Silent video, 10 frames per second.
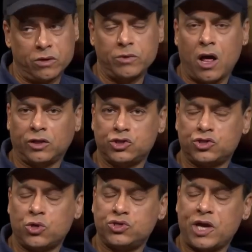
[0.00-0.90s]
some knowledge
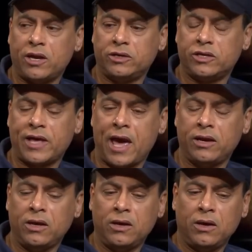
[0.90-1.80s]
associated to
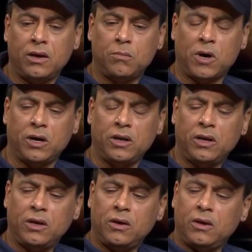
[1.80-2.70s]
that. But
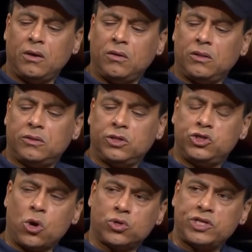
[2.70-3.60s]
the
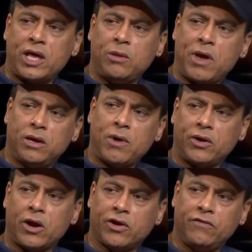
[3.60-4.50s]
jokes that he made
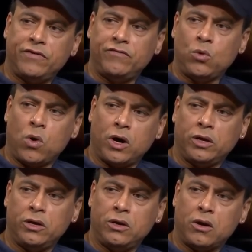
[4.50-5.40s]
about Area
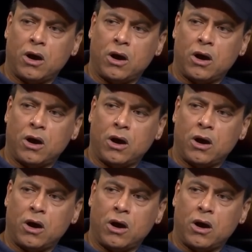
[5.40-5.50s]
fifty-one